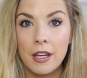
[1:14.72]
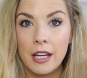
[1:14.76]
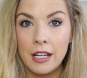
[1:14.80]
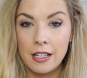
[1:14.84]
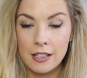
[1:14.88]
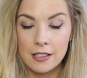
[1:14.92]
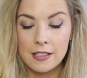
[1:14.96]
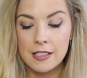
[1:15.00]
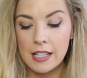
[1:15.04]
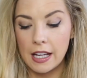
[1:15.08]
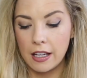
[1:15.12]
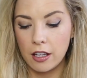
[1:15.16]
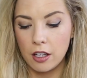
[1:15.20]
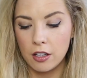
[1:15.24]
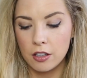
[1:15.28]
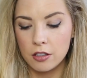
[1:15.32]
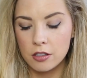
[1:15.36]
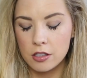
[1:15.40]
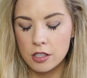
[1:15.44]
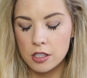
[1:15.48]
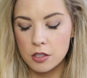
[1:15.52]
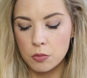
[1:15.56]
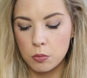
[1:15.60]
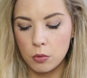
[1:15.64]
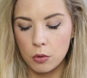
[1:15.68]
in a
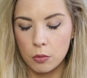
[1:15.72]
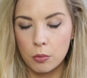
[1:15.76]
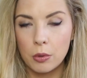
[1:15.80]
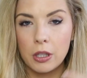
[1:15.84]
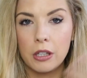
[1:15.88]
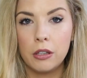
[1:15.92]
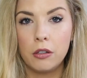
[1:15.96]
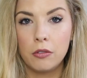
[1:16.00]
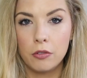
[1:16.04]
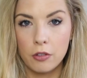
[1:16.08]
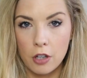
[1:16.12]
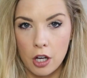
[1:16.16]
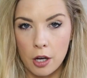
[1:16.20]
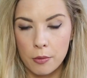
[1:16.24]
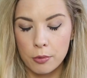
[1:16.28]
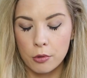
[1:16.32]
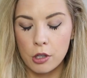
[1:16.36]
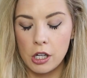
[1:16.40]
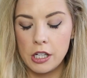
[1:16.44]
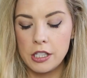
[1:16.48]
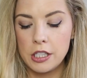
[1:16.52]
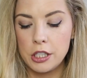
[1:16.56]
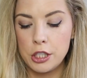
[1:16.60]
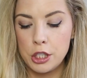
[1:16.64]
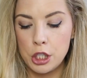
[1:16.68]
second, what we've
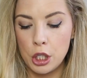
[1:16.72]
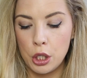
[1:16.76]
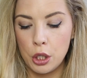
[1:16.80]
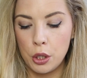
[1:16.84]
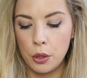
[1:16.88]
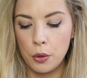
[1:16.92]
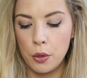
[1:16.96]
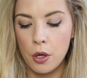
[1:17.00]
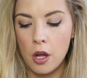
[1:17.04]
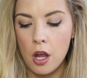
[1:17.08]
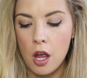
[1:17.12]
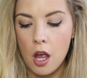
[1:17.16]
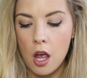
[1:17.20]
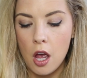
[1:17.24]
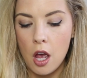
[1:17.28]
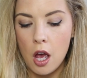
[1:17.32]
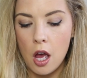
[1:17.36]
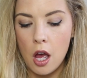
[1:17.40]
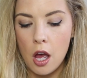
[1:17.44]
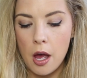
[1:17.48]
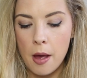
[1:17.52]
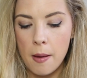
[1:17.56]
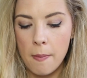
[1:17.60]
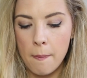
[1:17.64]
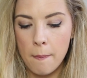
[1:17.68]
upgraded to,
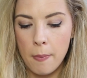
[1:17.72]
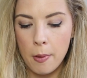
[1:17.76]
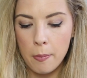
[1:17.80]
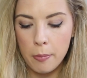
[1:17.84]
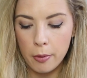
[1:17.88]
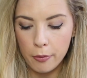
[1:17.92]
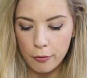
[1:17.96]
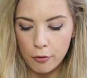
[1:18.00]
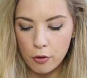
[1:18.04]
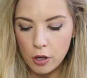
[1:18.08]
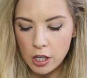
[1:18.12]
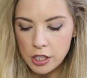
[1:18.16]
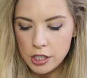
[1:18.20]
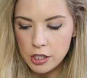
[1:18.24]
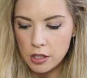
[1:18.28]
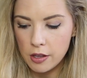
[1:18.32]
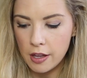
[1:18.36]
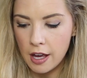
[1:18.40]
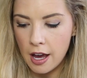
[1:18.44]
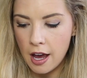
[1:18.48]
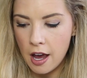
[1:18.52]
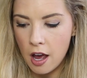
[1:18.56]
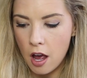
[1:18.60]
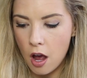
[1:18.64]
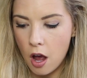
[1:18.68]
but before I do
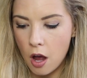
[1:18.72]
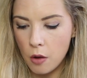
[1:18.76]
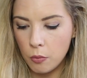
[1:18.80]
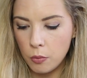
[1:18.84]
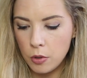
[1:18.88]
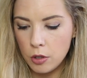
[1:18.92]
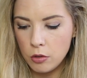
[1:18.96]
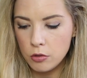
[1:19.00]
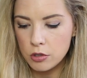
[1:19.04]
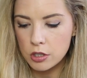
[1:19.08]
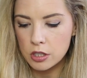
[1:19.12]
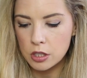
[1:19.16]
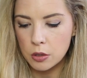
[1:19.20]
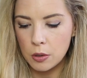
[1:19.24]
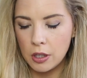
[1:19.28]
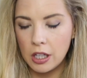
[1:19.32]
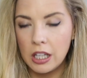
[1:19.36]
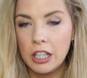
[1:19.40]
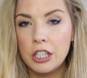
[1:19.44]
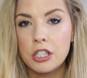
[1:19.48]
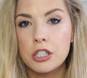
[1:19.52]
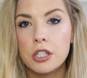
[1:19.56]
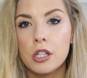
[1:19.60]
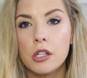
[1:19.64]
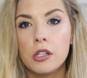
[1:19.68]
that I will just
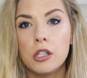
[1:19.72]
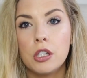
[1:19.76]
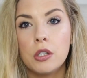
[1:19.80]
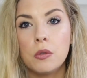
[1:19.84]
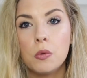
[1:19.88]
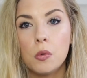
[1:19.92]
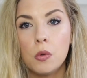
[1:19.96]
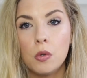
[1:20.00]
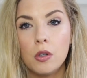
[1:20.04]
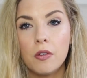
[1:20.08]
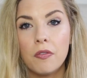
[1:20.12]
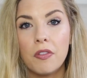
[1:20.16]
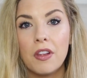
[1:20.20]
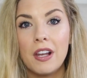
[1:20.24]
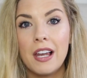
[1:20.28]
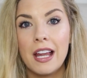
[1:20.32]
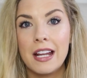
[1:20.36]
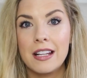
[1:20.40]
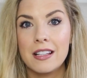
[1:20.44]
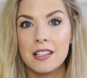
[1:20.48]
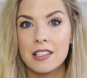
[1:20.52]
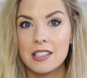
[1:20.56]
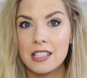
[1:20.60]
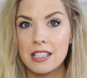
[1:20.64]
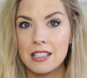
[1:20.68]
quickly show you all of the
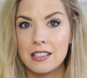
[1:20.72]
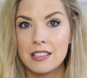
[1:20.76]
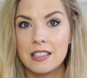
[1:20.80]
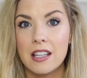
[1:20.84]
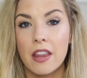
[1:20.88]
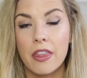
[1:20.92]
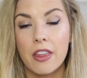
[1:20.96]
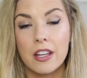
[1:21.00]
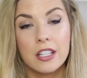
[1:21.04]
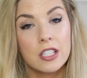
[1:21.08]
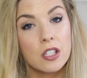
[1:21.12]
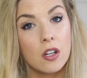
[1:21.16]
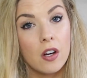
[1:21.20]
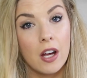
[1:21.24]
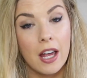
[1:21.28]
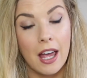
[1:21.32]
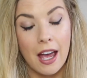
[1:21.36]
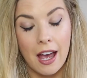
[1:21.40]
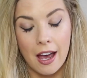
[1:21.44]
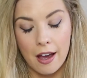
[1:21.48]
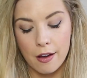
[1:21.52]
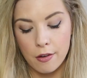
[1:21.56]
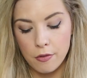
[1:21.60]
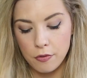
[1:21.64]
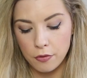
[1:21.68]
lenses that I
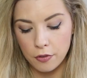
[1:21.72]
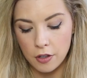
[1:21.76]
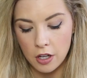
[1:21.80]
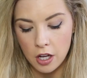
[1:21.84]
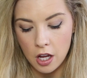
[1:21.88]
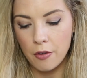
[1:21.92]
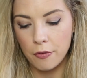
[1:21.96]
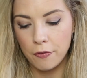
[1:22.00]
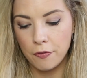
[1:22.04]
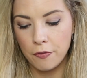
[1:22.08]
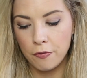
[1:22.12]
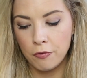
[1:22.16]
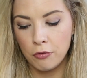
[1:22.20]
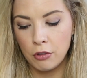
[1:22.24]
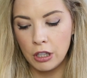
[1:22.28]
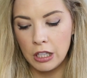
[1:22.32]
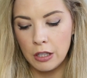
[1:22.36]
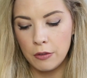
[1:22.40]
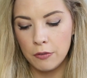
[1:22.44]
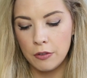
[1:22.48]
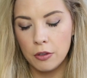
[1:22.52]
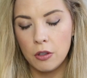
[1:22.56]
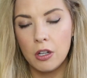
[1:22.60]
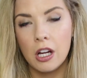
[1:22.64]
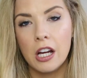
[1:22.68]
have. I really
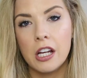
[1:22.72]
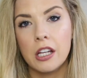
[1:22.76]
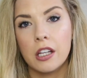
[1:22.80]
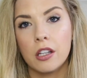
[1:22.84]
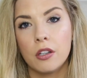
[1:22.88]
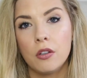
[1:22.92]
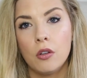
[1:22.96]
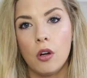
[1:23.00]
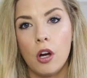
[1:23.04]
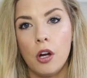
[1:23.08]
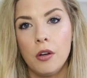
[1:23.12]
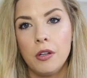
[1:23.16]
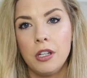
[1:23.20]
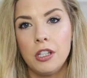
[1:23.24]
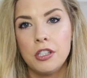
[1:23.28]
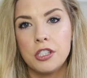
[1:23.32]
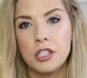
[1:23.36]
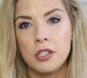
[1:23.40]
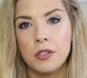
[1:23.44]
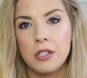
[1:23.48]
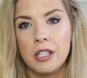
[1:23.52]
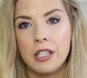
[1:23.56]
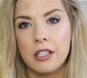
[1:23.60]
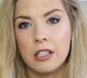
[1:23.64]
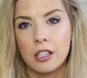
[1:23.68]
feel like not only do
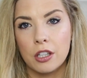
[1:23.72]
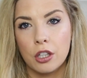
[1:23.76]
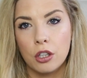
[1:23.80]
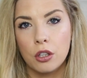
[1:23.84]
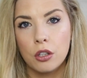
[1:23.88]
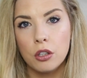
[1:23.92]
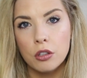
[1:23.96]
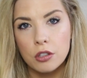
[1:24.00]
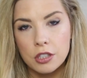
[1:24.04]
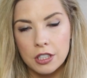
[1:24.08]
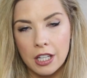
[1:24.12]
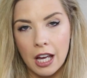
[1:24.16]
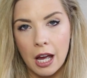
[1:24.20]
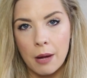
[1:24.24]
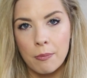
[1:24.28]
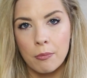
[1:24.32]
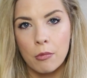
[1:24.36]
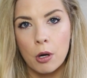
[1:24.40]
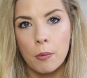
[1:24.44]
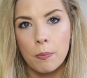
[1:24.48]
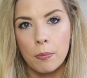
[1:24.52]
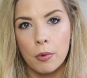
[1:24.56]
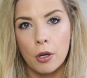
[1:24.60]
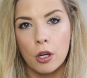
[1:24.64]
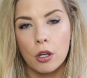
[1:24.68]
you need like a good
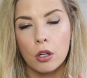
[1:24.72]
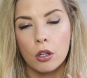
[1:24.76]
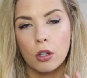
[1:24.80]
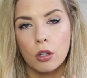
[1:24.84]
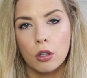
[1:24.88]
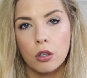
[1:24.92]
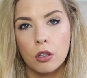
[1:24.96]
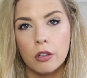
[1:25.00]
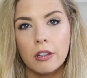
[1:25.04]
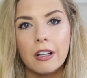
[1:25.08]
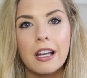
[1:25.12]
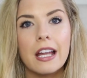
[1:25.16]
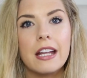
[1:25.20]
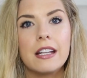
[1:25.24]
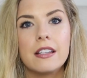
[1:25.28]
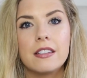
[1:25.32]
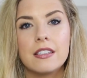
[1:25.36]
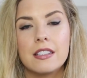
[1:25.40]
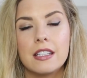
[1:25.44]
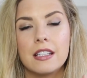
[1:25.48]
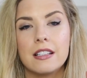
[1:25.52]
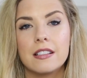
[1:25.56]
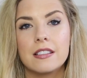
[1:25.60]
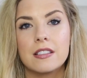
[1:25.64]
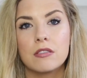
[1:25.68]
camera, but good
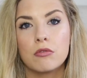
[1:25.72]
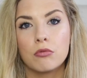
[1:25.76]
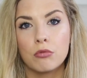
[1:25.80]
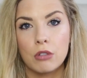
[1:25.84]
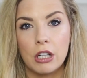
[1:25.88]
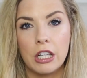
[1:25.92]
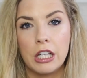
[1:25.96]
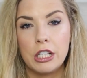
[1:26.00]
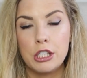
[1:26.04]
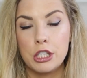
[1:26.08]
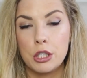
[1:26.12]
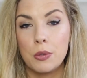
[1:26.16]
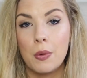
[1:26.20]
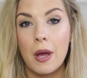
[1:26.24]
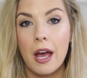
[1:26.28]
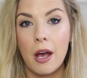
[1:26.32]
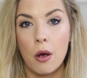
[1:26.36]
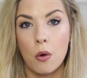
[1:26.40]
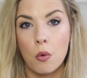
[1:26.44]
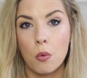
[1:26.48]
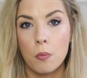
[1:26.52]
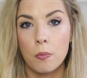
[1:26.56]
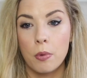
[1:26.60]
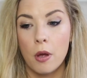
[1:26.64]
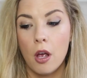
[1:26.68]
lenses really do
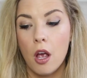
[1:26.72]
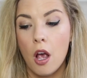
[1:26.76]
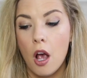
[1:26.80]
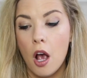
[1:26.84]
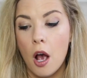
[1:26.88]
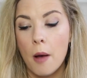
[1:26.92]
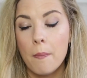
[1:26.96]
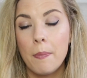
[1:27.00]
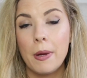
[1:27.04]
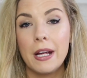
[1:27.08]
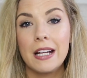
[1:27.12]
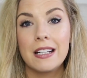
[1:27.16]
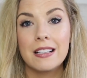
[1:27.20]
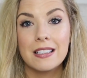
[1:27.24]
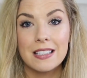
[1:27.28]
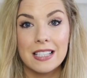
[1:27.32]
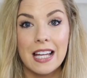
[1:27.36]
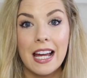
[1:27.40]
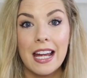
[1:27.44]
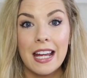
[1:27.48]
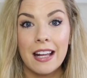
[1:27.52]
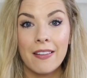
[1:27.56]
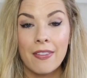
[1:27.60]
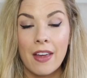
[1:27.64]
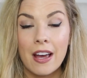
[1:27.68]
help. But in
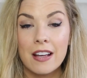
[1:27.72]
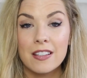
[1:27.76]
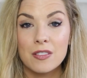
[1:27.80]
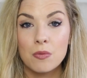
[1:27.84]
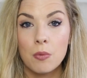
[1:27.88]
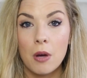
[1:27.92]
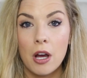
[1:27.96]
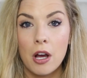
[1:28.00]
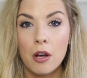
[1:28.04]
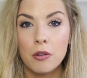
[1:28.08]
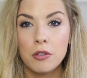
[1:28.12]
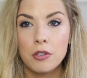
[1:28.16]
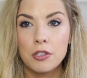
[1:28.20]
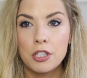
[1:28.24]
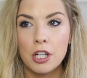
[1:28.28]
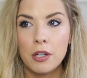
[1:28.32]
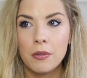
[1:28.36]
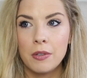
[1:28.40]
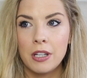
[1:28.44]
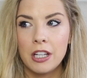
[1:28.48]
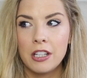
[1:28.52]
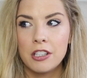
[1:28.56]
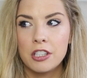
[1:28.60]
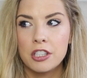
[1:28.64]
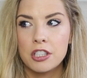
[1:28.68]
saying that as well, you
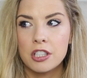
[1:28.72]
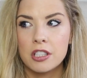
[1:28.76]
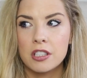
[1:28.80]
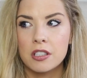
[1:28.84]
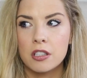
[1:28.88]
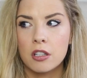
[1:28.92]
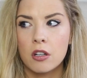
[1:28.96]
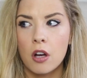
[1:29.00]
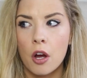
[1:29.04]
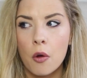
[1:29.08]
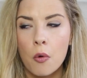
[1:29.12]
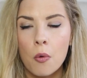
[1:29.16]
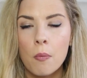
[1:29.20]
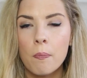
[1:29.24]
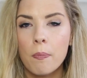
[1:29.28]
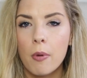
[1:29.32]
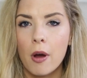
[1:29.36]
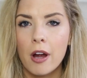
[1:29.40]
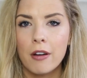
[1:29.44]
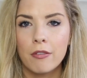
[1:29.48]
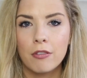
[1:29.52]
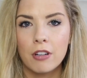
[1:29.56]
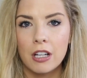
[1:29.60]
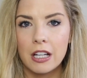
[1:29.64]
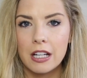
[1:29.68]
don't need to just go and
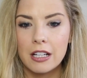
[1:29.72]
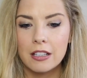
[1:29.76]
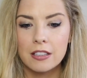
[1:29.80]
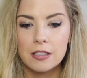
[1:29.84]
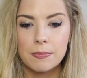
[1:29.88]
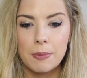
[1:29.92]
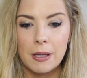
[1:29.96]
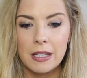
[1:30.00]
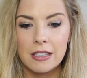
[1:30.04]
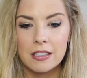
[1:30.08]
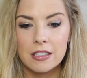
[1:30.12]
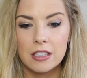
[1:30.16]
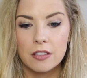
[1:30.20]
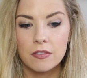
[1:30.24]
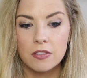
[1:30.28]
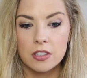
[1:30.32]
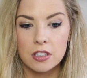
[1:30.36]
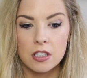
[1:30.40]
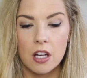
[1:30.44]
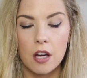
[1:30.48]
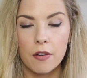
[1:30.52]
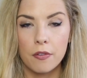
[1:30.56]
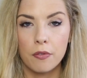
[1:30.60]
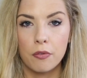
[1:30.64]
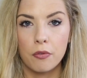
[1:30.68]
buy really expensive
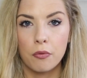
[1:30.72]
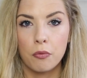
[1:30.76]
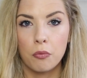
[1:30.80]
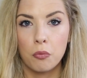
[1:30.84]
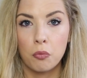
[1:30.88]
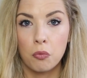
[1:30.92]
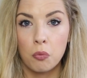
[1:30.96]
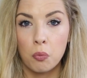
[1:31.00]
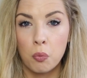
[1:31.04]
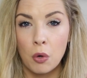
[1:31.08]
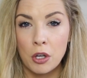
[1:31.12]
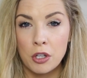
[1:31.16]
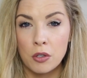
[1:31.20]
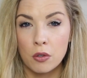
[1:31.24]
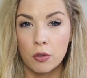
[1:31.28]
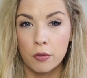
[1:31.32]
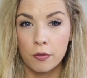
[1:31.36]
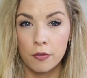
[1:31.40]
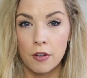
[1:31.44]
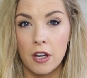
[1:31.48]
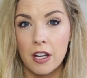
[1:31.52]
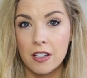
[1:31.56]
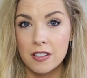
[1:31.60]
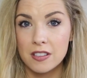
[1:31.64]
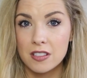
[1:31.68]
stuff when you're
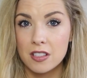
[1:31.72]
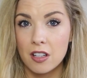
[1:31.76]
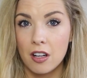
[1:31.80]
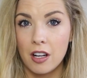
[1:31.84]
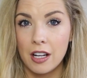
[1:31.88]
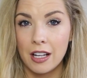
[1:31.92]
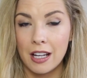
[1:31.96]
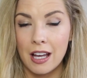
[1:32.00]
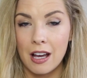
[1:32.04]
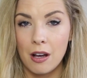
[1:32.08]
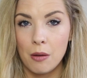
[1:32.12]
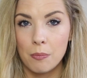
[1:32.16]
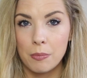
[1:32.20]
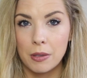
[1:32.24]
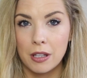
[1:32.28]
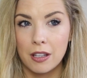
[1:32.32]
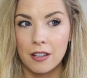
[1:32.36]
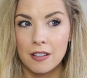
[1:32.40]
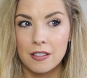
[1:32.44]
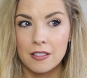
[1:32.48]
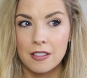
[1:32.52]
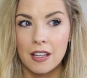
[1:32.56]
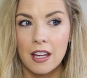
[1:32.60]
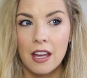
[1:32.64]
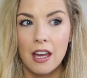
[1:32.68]
first starting out
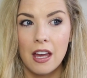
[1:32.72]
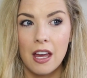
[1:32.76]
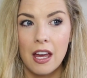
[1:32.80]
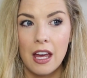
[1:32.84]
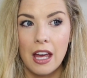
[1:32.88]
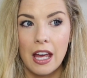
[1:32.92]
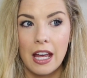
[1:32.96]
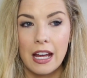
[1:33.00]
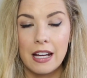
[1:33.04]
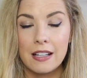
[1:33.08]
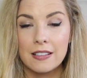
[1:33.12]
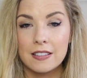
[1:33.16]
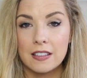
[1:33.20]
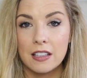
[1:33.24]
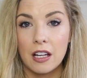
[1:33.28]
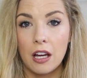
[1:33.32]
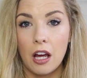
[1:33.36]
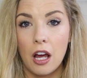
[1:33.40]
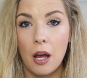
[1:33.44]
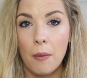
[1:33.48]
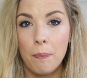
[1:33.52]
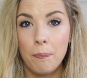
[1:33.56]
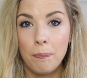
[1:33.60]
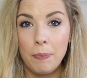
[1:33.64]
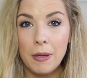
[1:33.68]
because it's
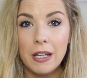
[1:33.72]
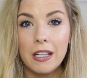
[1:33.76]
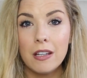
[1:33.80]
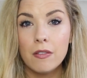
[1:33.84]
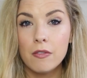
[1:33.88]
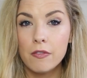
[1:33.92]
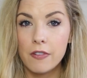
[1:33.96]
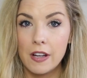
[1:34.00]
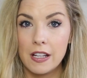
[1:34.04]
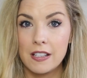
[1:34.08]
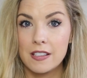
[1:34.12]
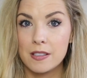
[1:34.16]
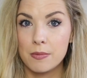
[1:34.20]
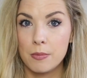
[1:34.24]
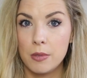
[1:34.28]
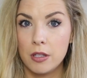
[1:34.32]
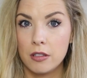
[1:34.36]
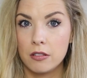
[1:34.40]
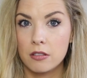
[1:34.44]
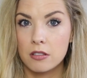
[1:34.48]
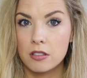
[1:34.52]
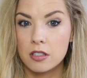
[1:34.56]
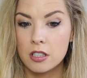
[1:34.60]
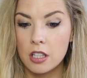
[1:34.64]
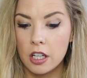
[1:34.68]
a big
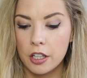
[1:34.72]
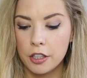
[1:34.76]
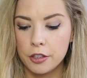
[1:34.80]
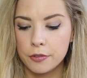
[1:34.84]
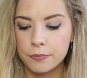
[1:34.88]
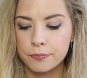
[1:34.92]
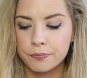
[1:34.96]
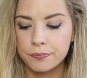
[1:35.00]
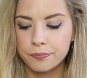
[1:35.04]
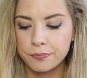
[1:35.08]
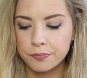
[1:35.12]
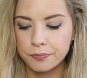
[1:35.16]
investment, so